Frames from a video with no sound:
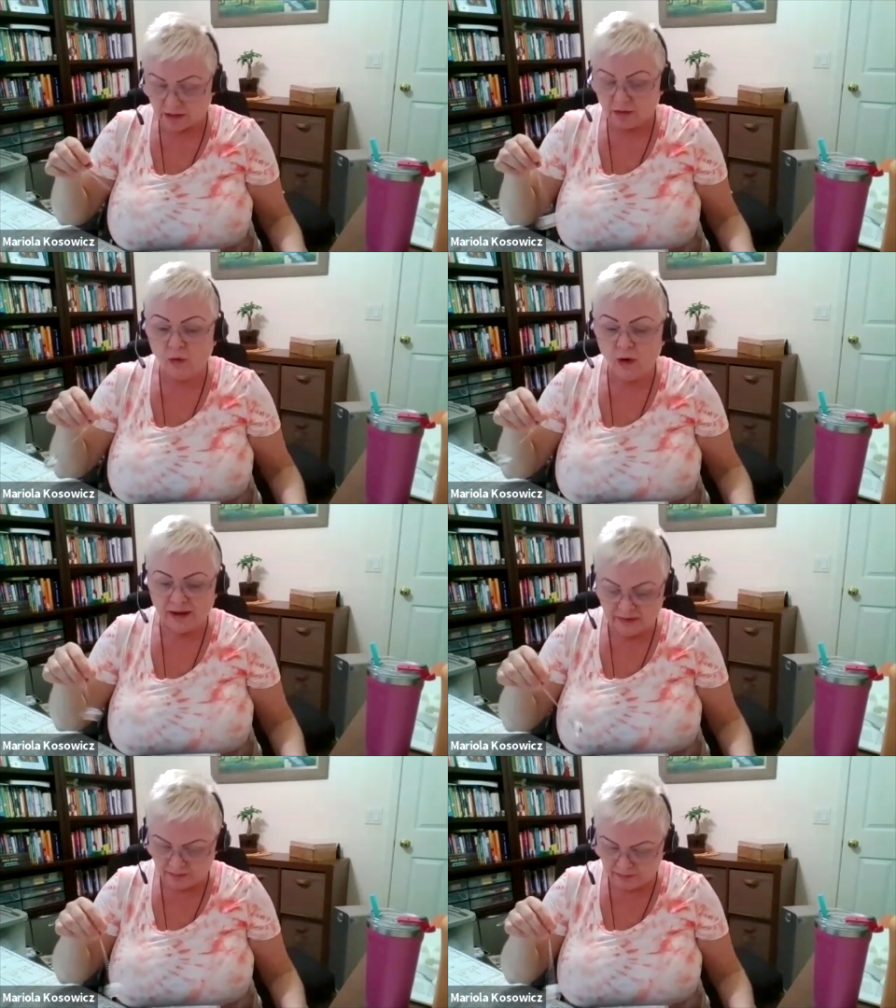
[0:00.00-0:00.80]
why
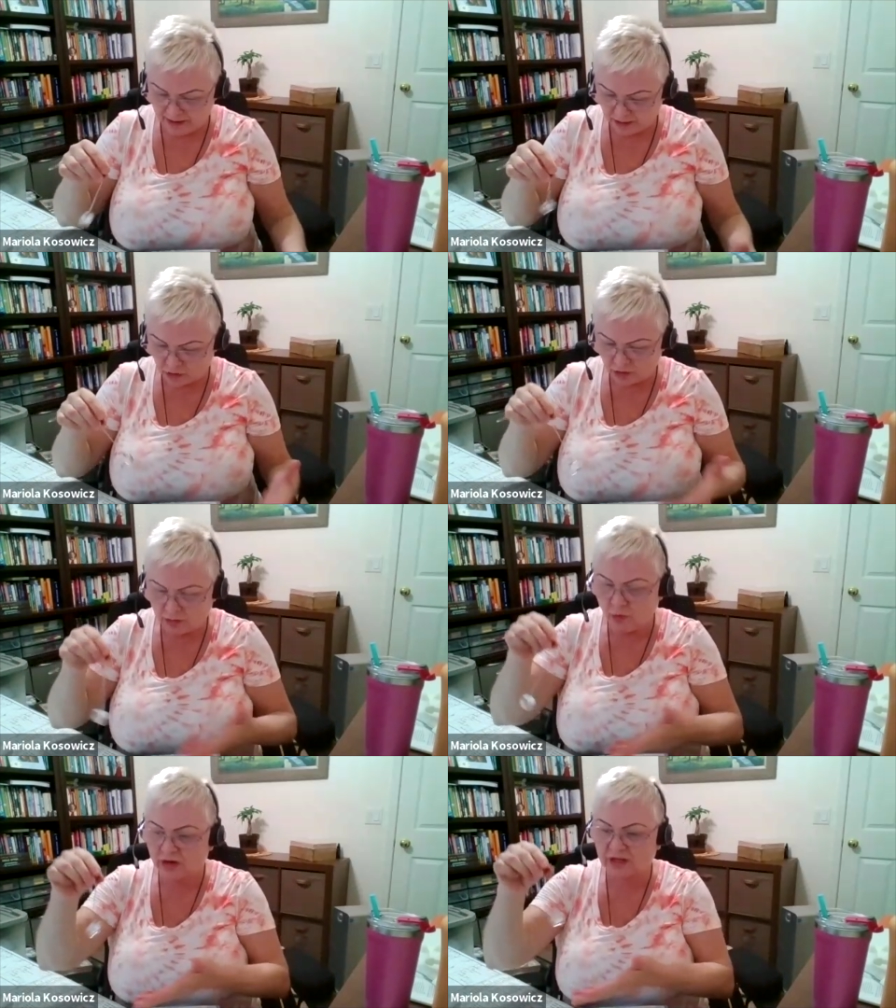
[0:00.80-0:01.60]
my pendulum
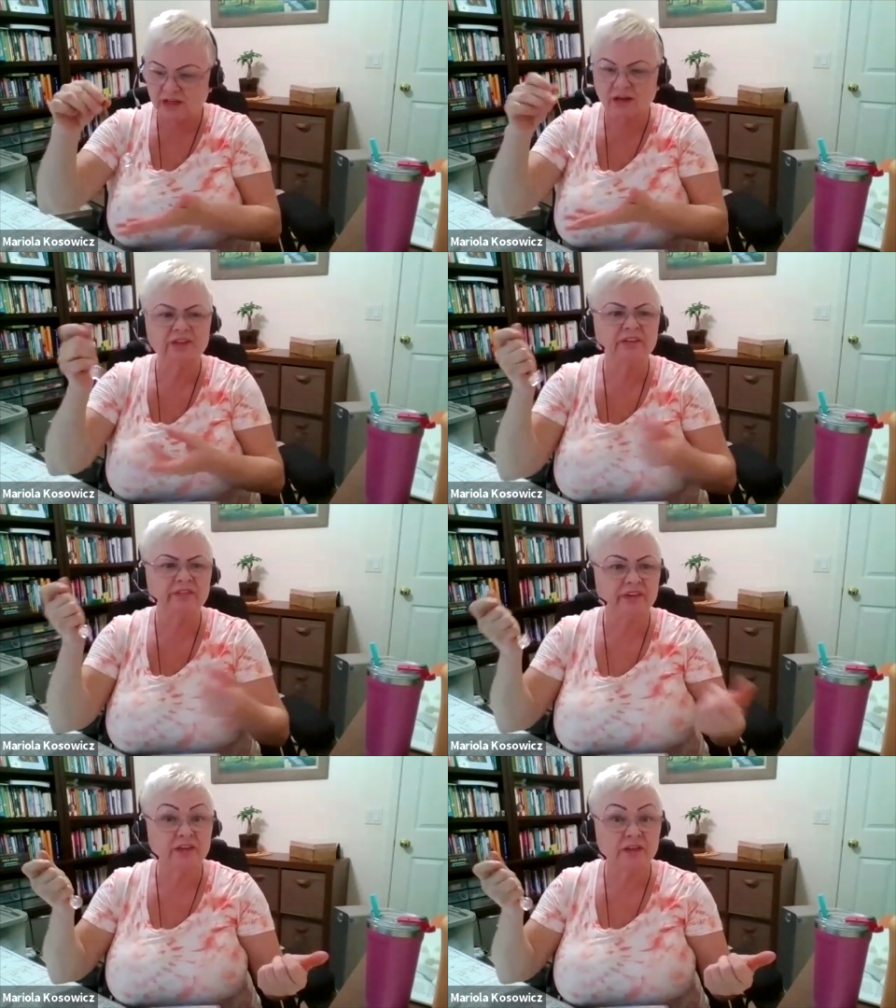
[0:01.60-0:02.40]
working
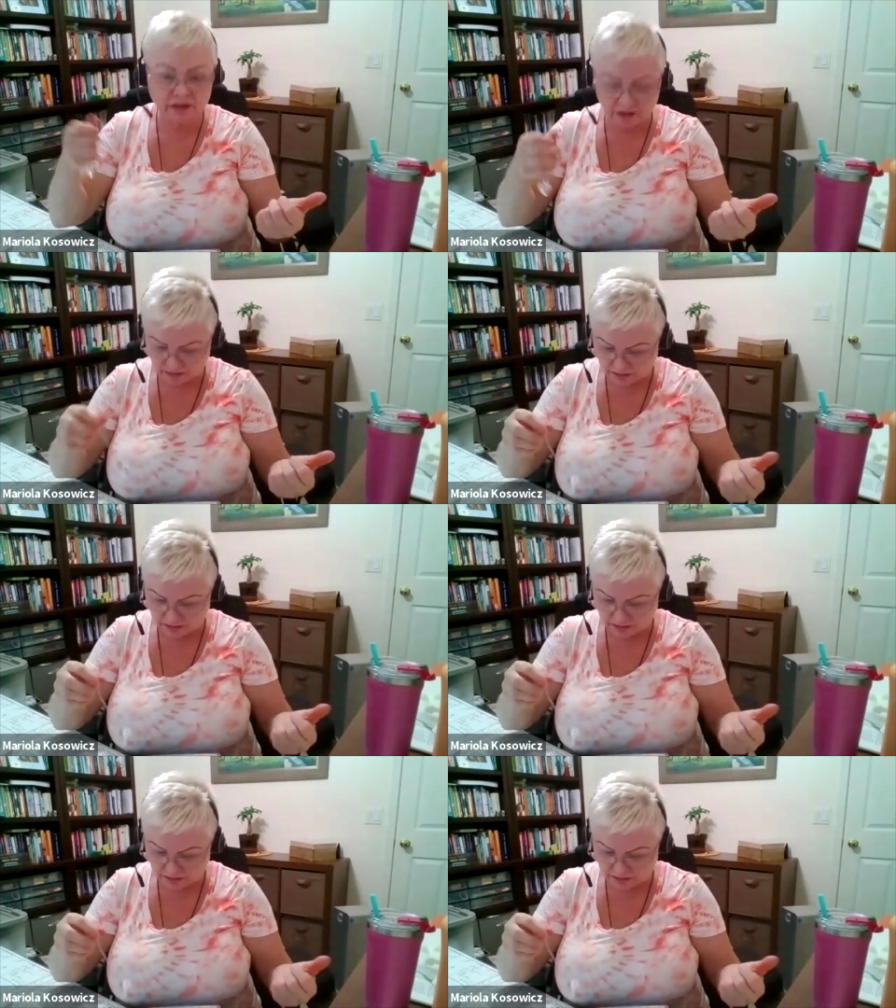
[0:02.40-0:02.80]
differently?